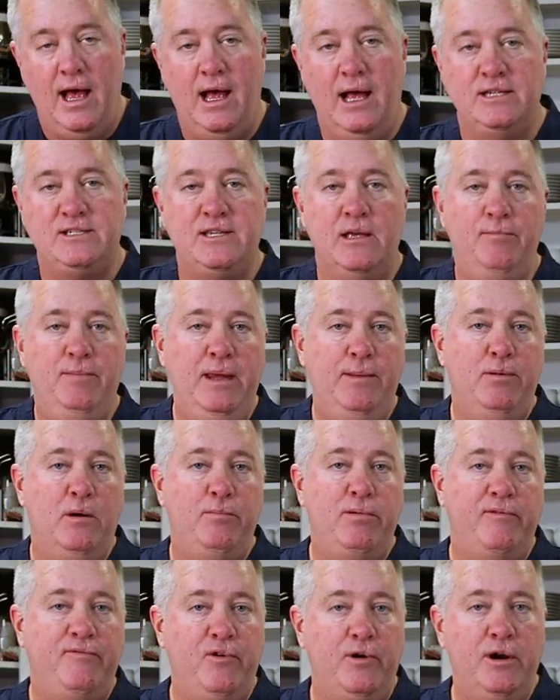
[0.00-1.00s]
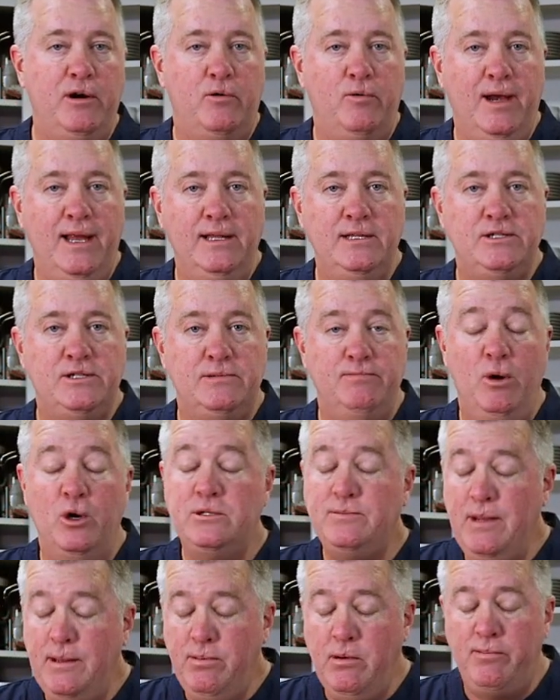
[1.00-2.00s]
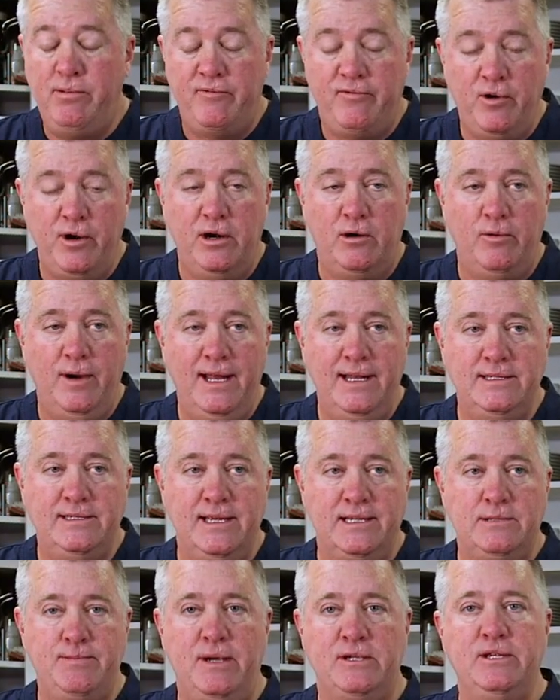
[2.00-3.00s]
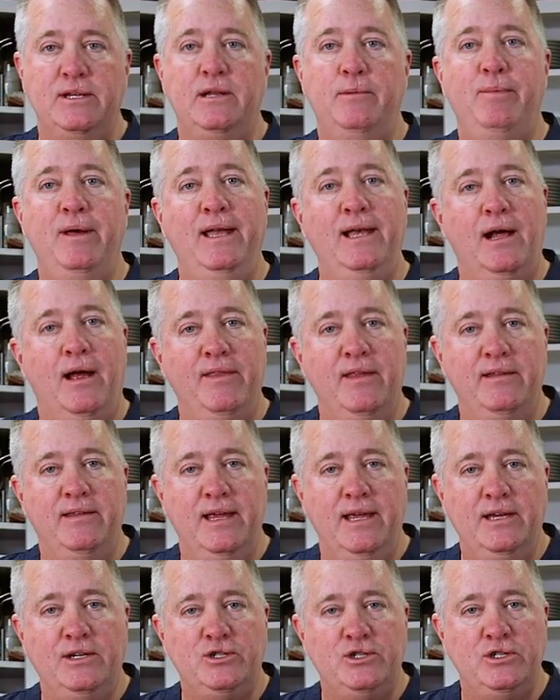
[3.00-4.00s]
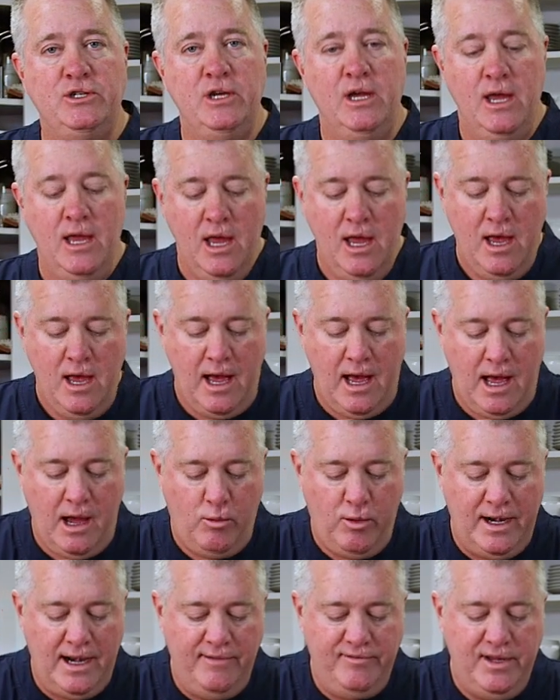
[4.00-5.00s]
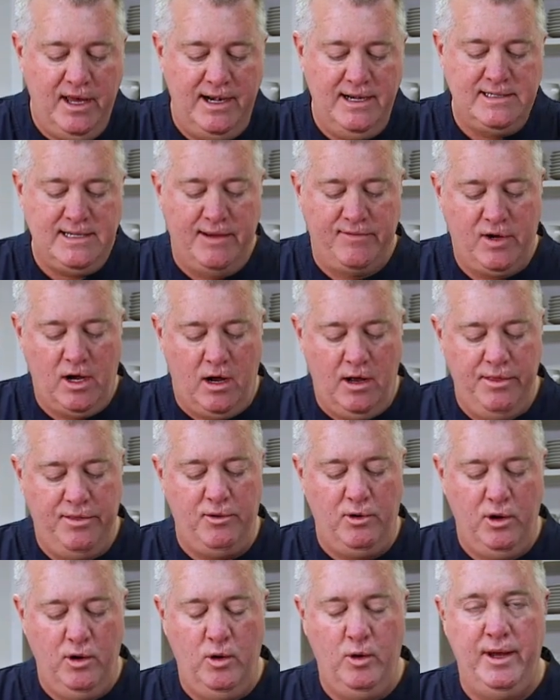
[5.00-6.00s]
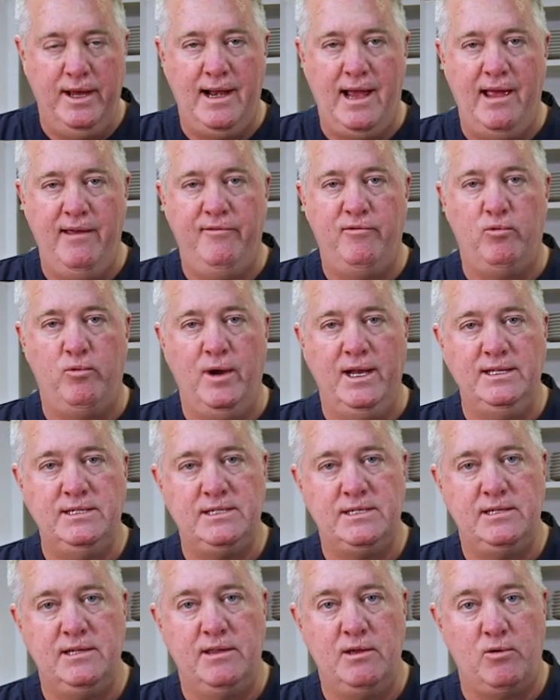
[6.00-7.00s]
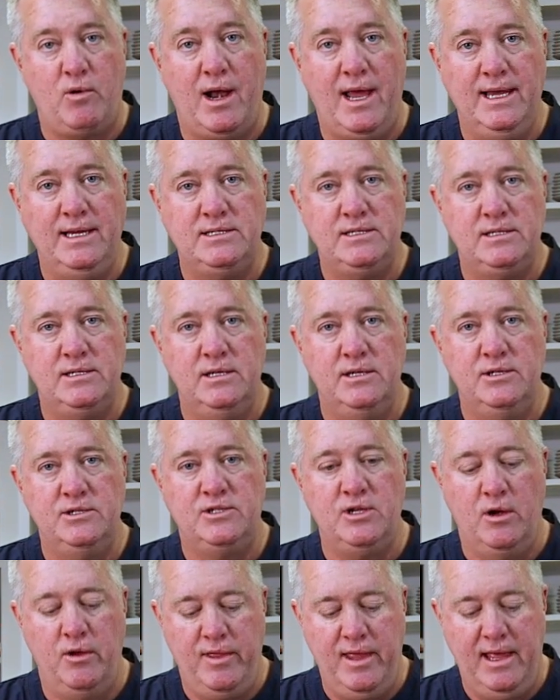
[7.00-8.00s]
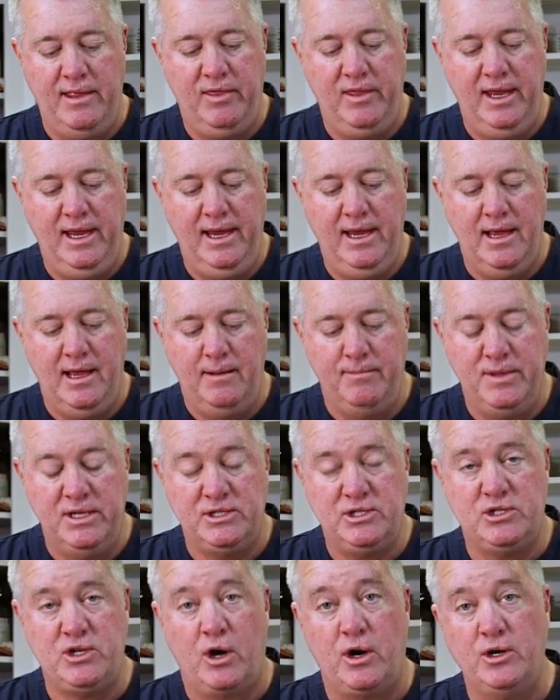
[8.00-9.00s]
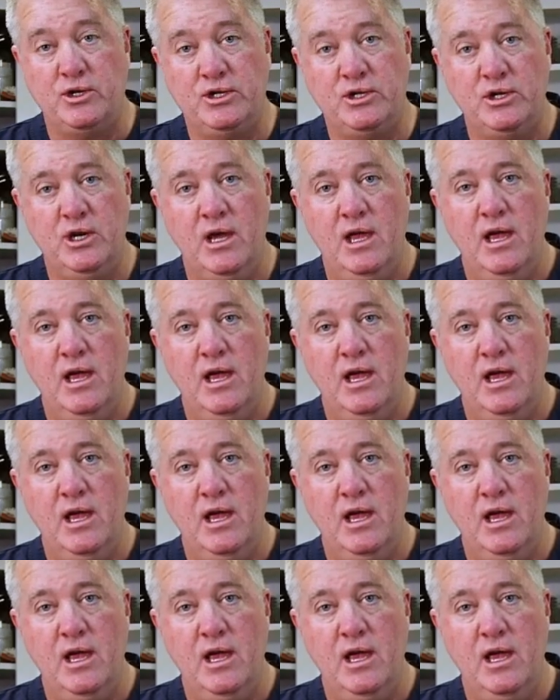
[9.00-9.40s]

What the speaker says: Some people prefer to rinse. Most people prefer to rinse, especially depending on the dish. What I've done is I've gone through and I've rinsed the rice so that the starch